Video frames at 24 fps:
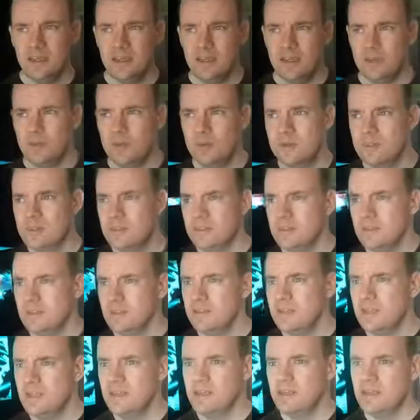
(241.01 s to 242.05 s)

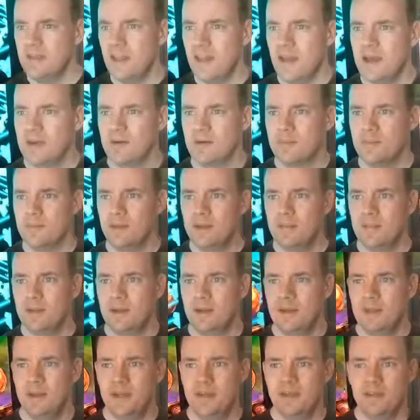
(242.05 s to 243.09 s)
It's either that, or maybe
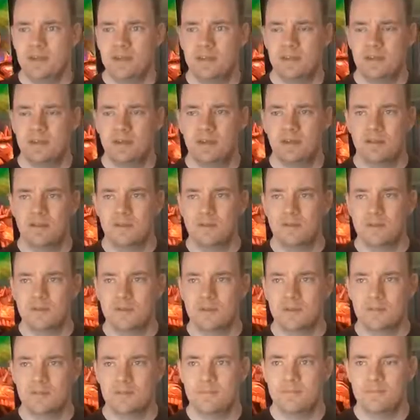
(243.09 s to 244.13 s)
I may just throw
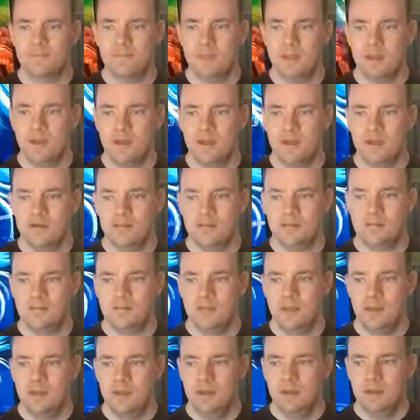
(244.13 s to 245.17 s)
some
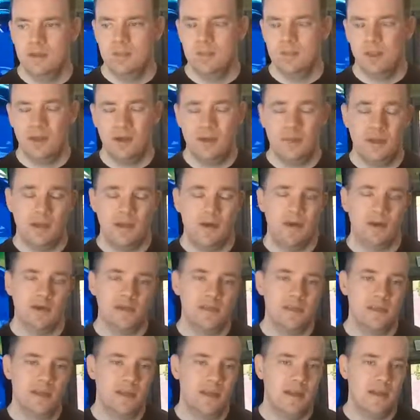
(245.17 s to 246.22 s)
panel mount
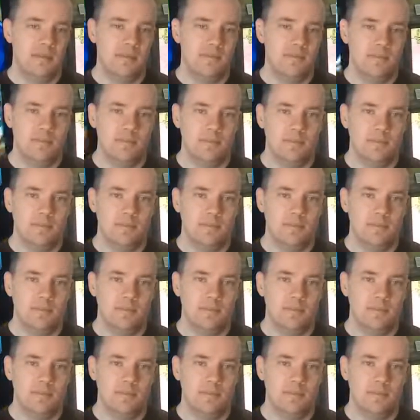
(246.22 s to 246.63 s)
RCA